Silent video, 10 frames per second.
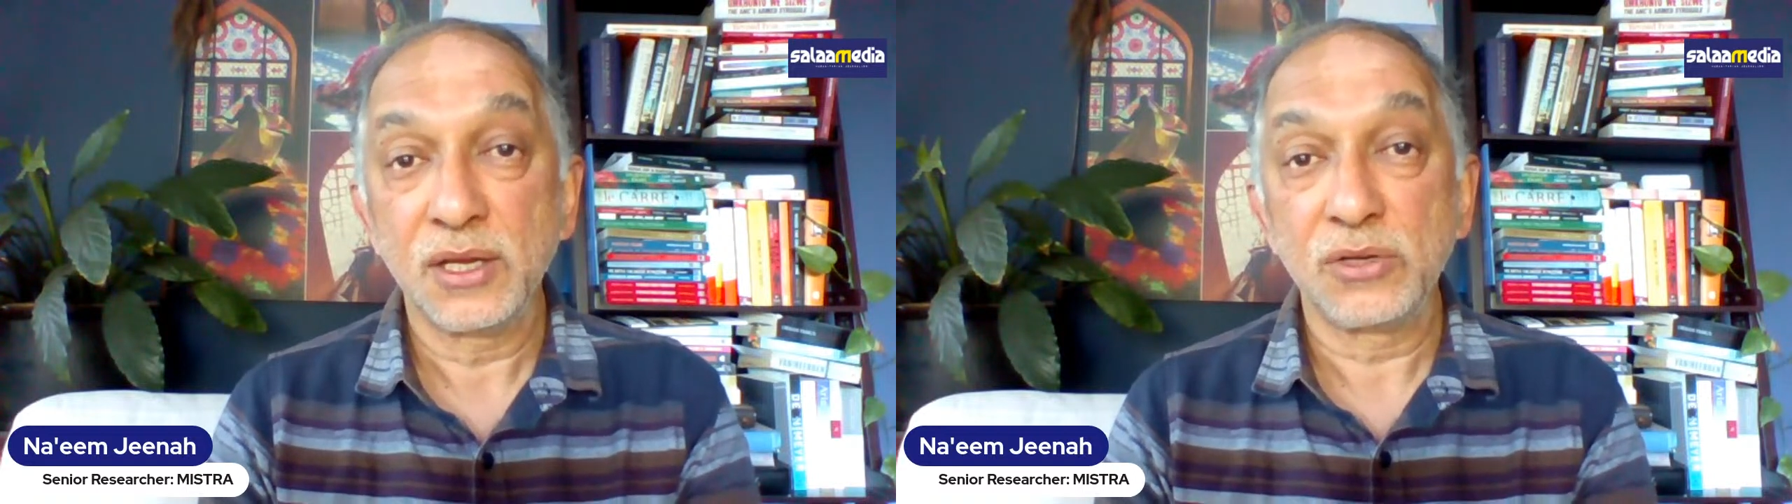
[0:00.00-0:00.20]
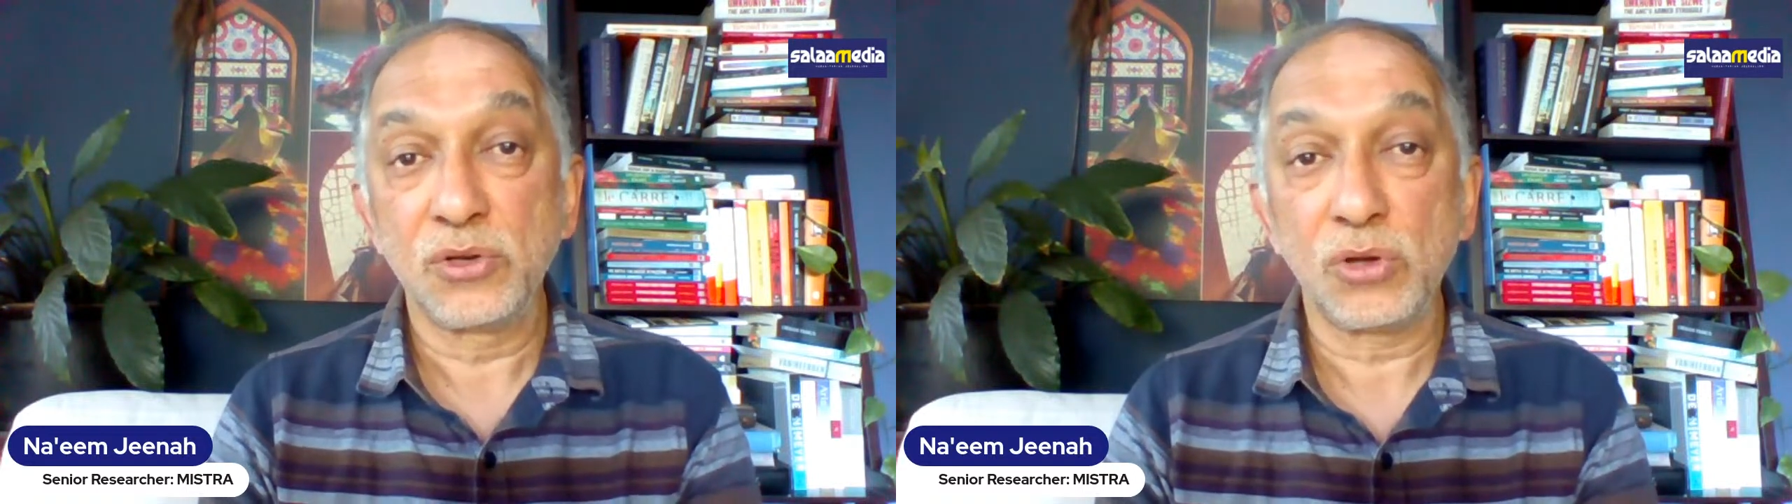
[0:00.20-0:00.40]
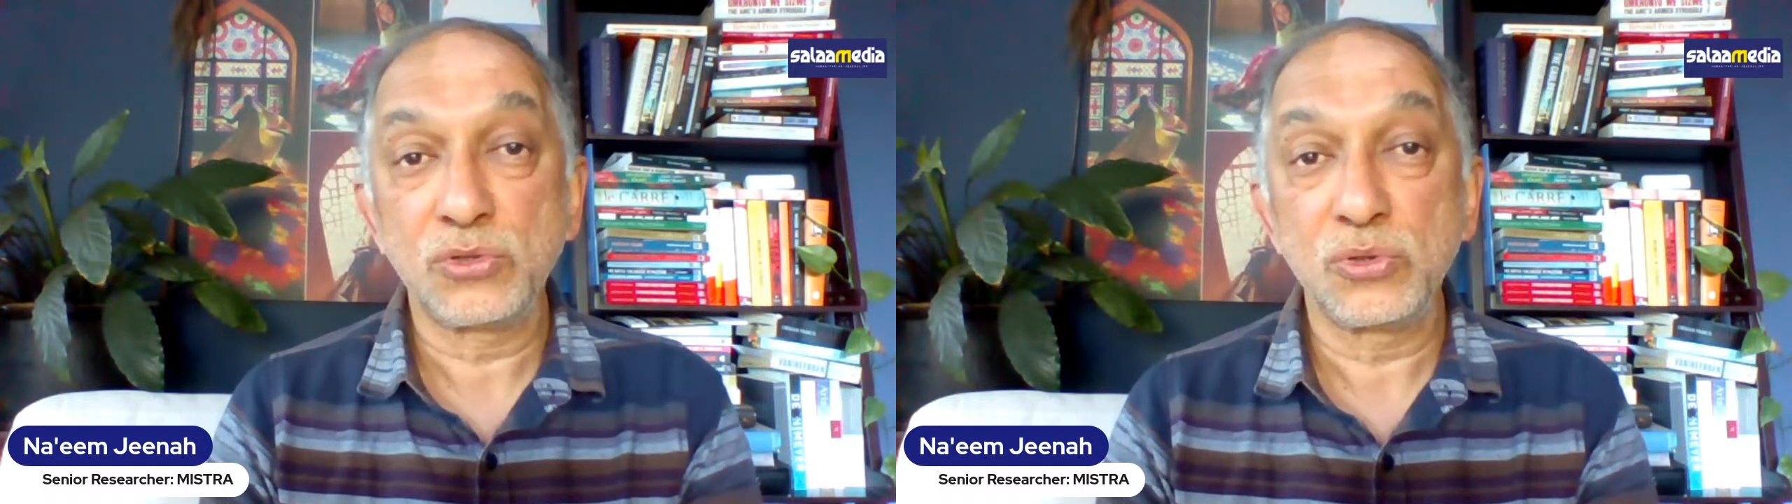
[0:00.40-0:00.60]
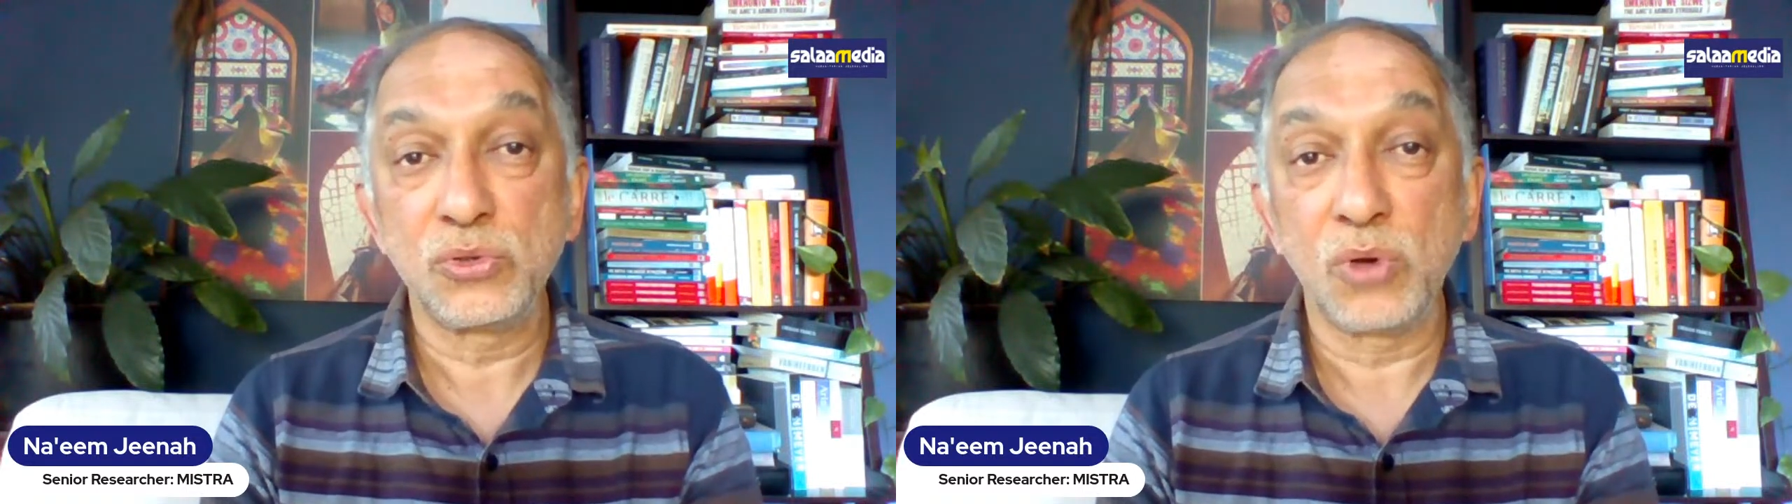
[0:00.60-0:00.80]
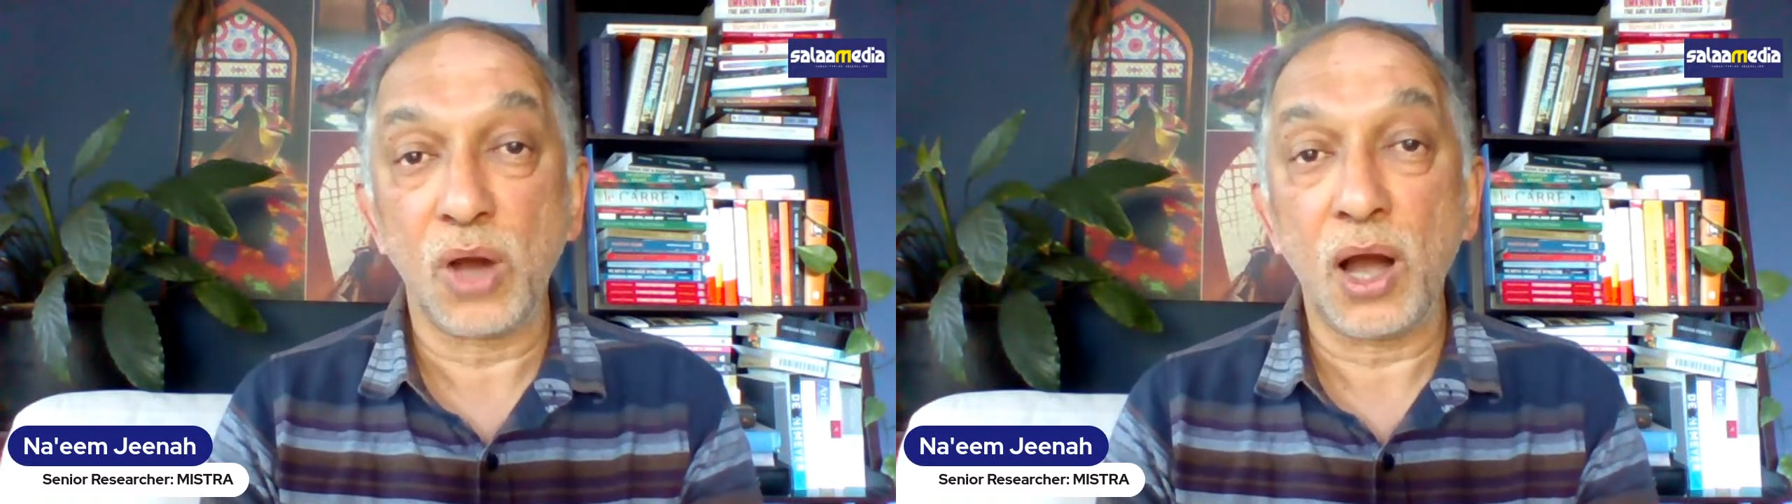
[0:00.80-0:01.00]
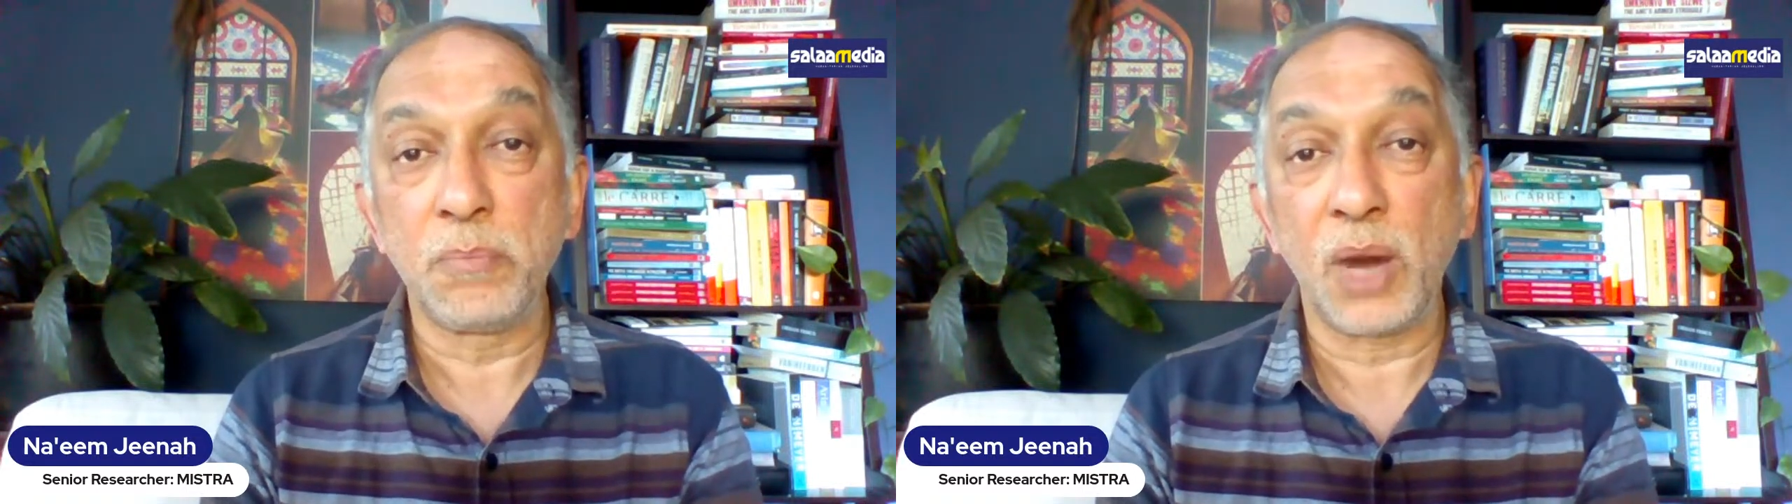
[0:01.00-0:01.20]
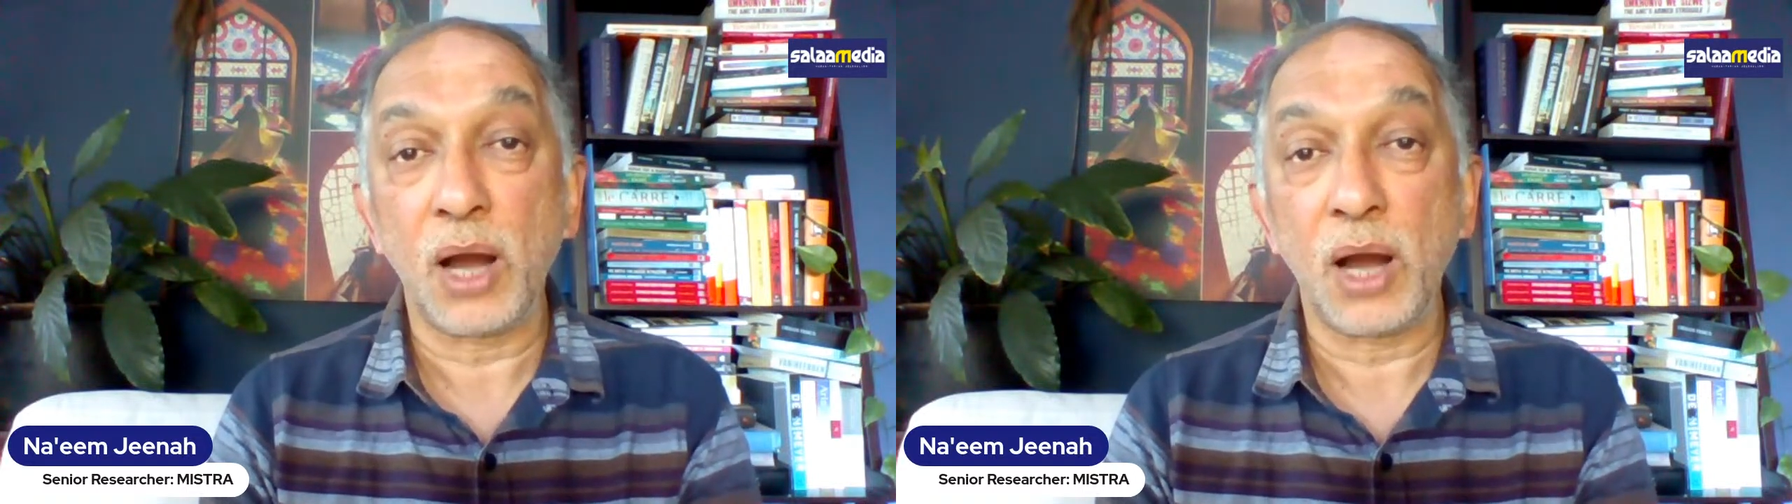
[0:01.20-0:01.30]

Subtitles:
not to arm